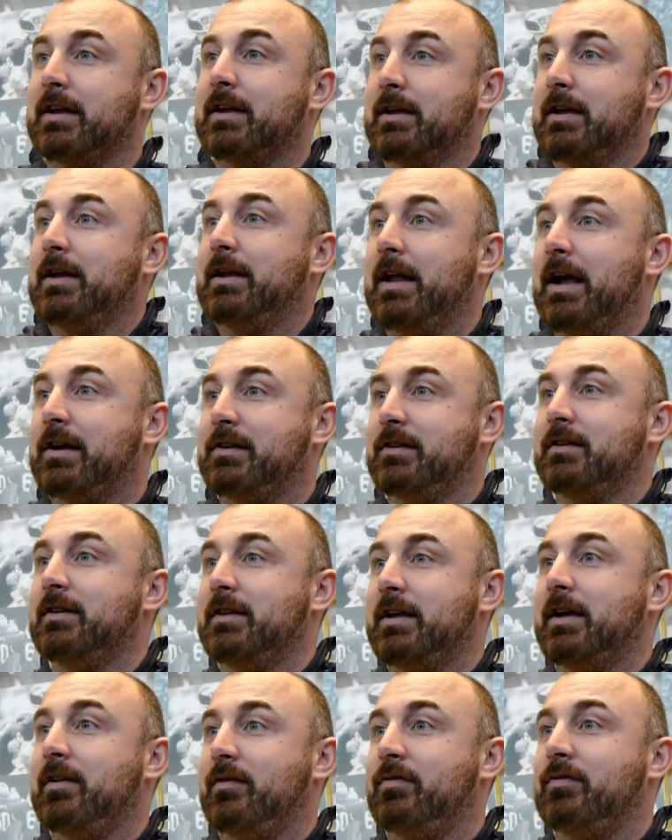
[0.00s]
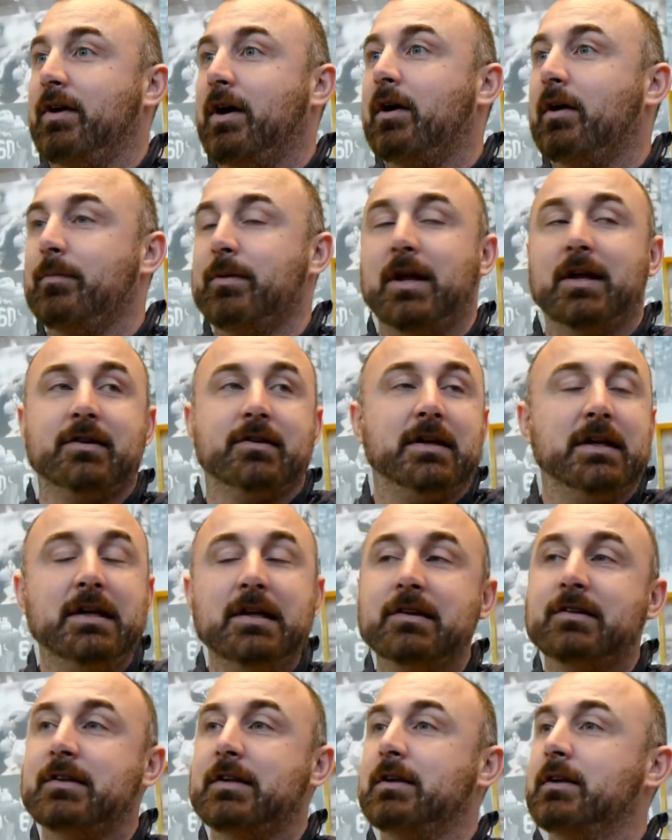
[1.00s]
connects in the NFL. I mean, that's
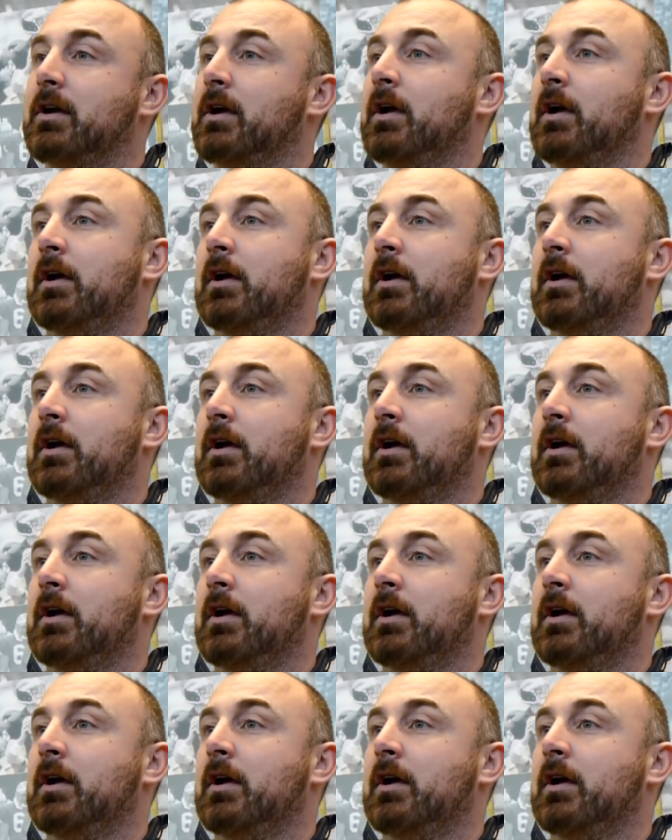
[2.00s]
easy.